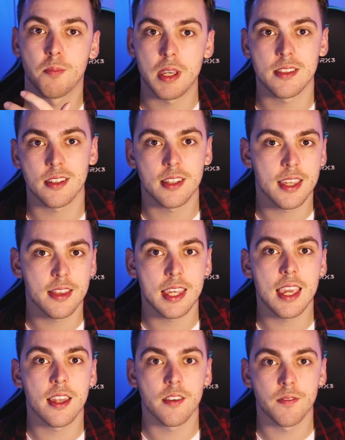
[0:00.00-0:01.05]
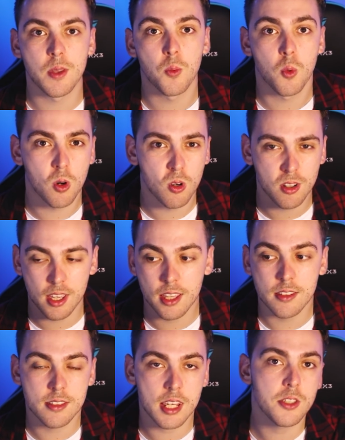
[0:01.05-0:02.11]
basically the end of the war,
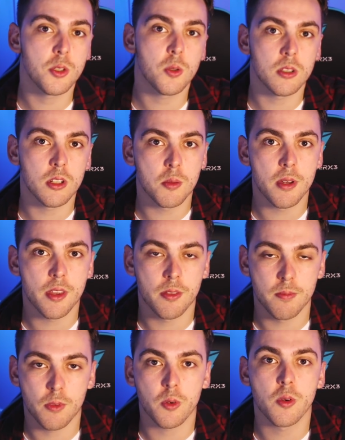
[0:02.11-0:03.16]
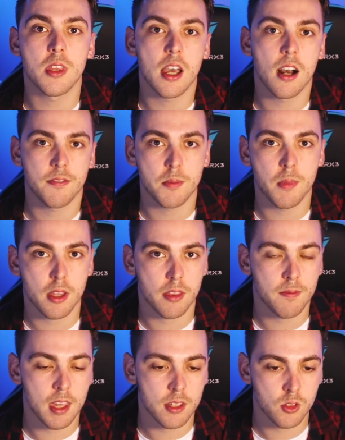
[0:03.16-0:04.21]
and takes you a little bit through the aftermath
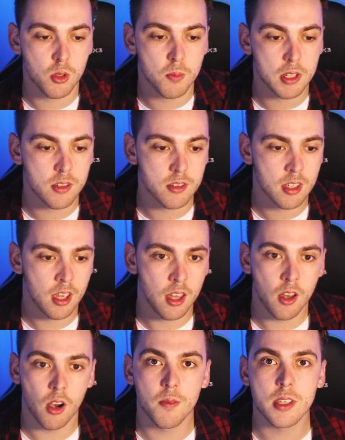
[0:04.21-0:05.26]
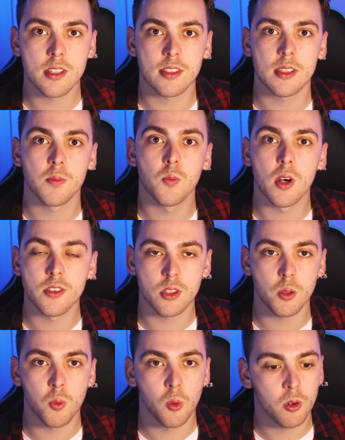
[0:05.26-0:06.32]
of that too, because obviously once
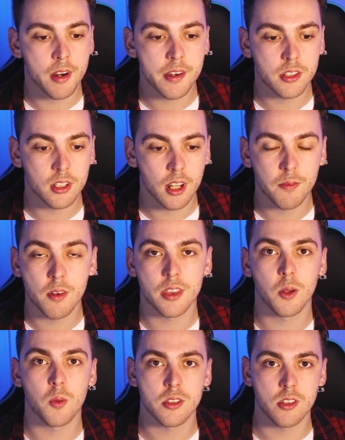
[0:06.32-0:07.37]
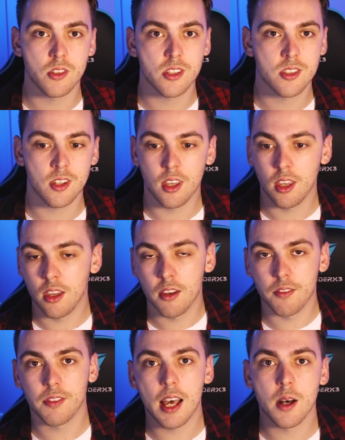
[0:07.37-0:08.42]
the war ended, everything wasn't just
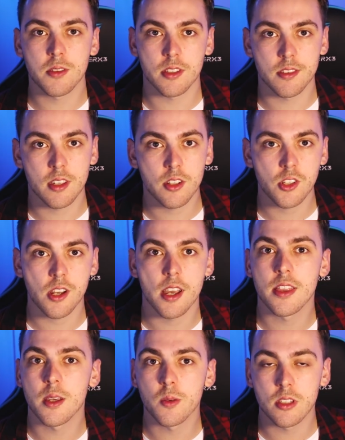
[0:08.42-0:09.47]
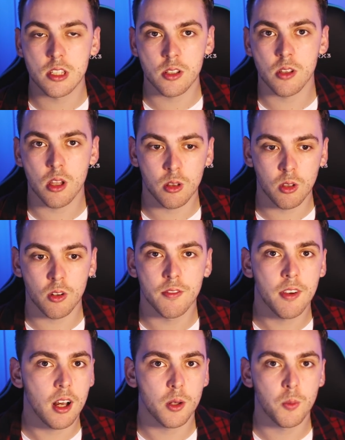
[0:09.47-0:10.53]
flowers and sunshine. There was still a lot
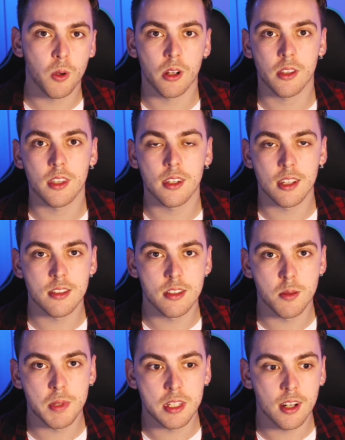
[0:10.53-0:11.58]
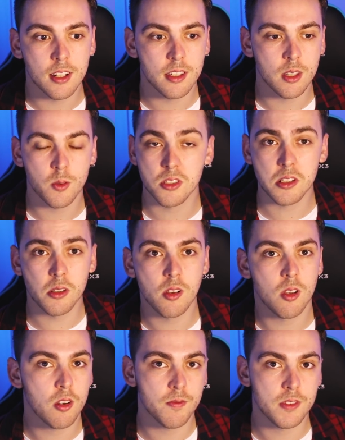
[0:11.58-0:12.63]
of hard work that needed to be done, and there was still a
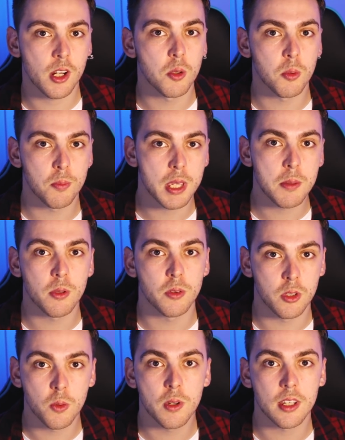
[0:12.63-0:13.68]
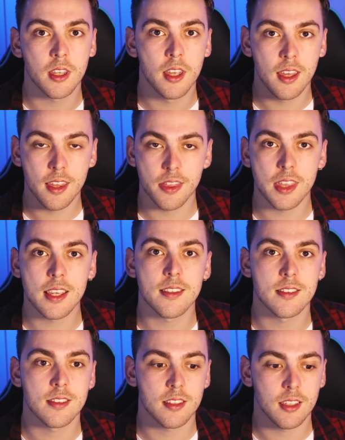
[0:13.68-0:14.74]
lot of terrible people doing
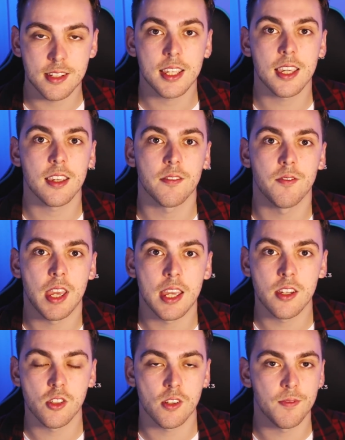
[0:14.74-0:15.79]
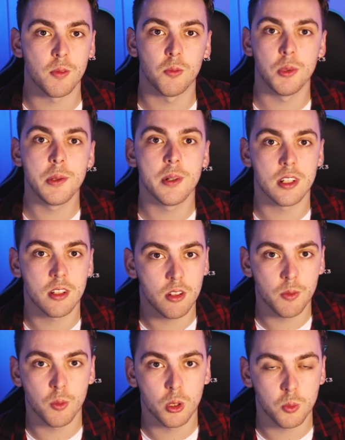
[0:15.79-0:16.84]
things and taking advantage of the ruin
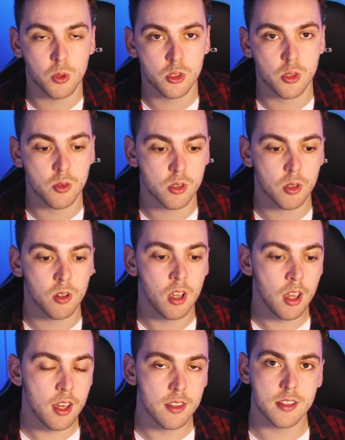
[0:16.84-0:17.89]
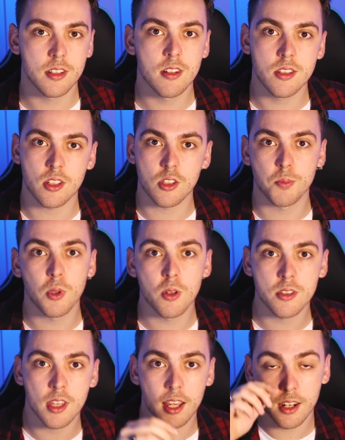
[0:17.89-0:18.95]
of World War II. So the series
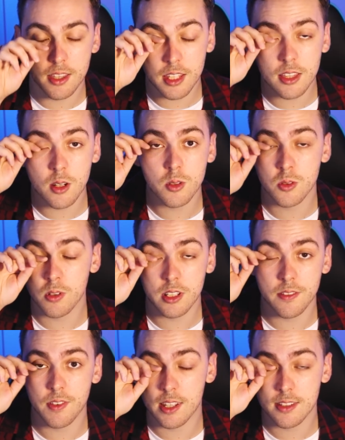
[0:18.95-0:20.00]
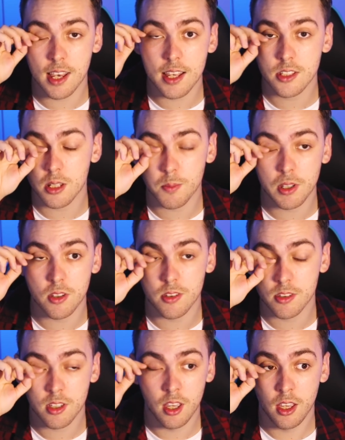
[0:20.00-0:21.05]
explores that, and I think that was really fantastic
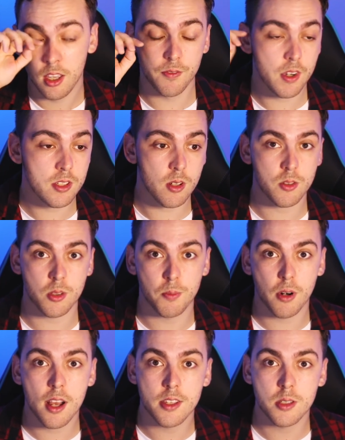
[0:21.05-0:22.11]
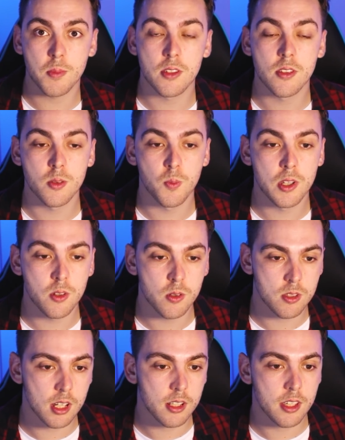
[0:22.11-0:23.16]
because, well, at first I was surprised, because when you're
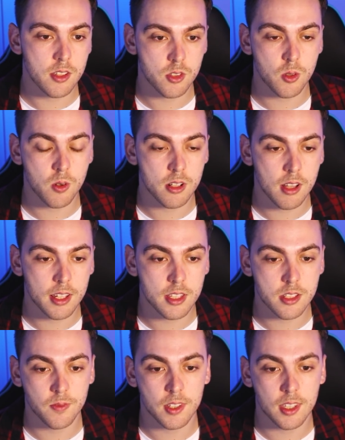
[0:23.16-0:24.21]
telling a story like this